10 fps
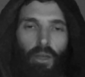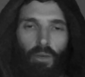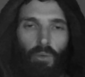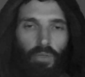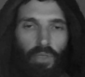
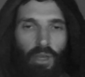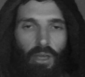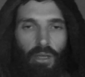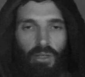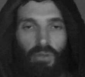what
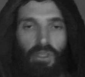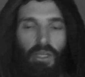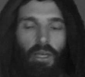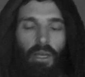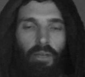they do to
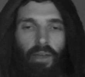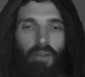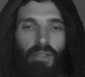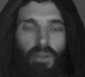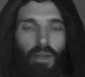kind of
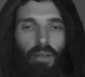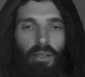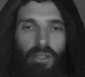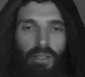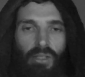counteract
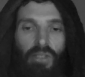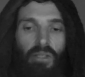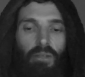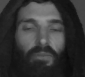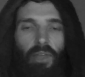this or
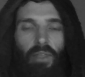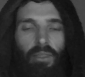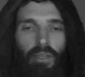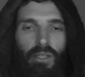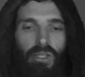
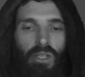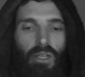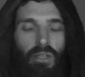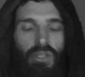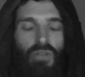circumvent this
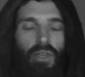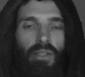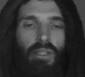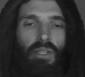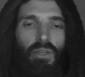tricky
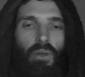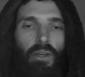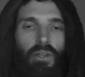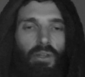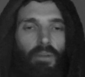
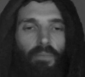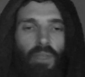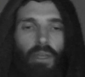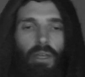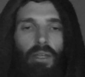situation
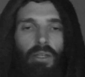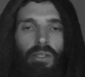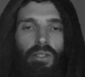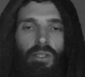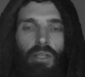
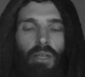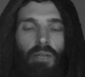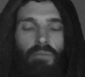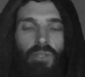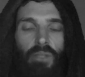is
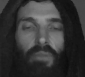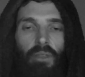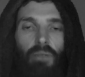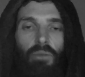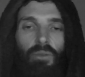
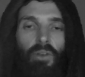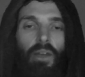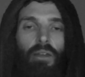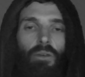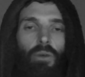something that we'll
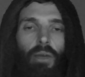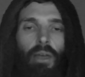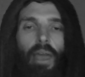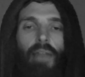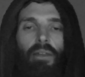find quite
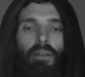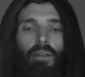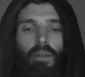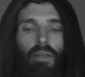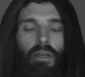
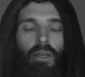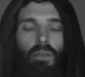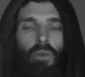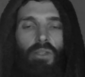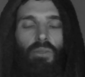alien
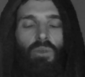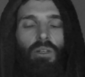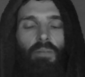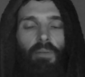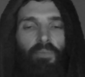in the Western
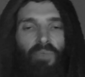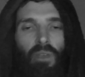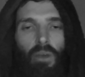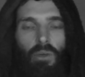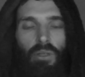world. But
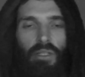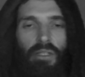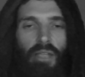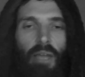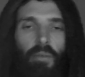what
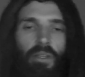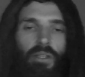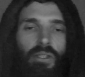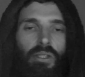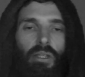tends to happen
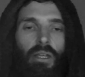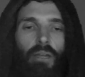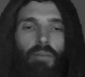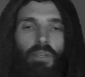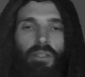is
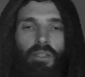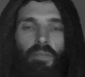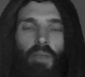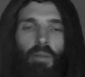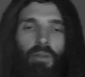these
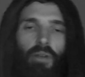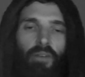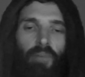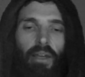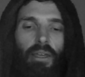people who don't
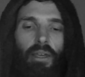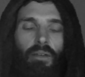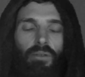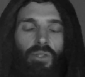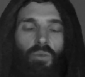have bank
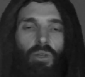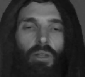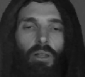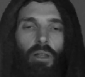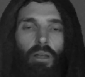accounts
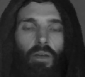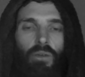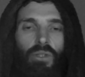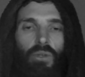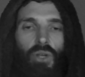will go
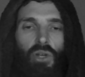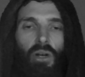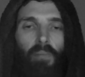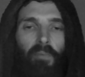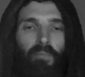to a
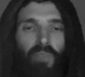shop